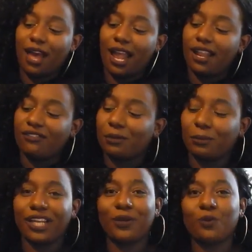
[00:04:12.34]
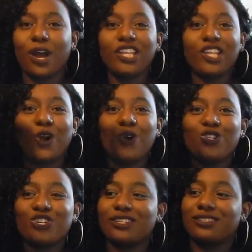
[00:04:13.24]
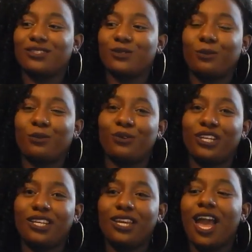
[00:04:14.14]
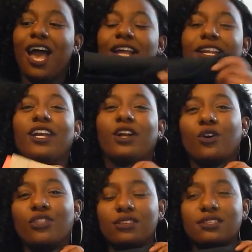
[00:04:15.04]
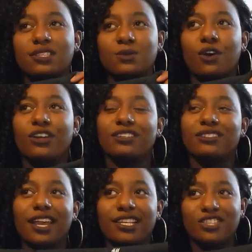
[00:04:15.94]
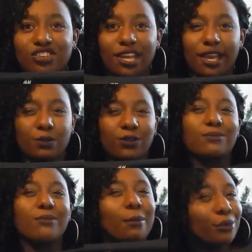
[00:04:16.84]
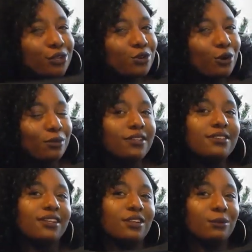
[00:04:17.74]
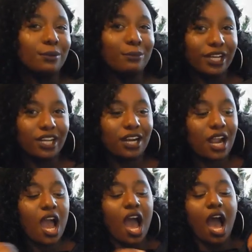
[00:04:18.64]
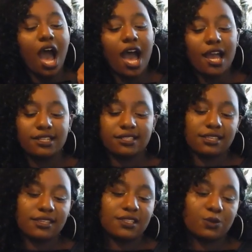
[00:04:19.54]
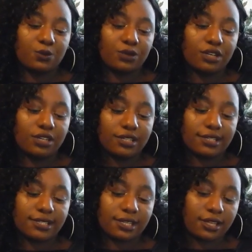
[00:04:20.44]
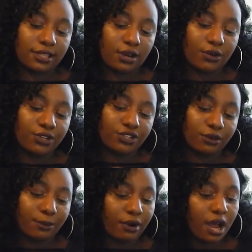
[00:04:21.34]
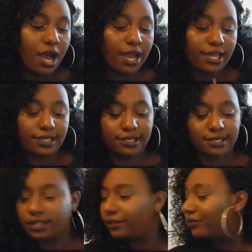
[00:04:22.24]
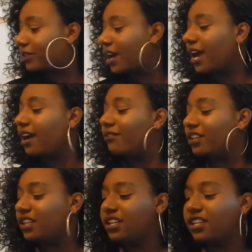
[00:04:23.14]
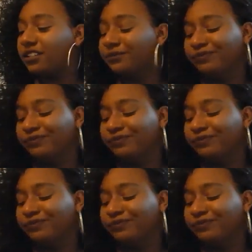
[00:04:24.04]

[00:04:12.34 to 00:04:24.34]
I love the black and white. The contrast is so pretty, and I got this as well in a size 3X because my bottom is a little bit bigger. And this was the original price. I have it here.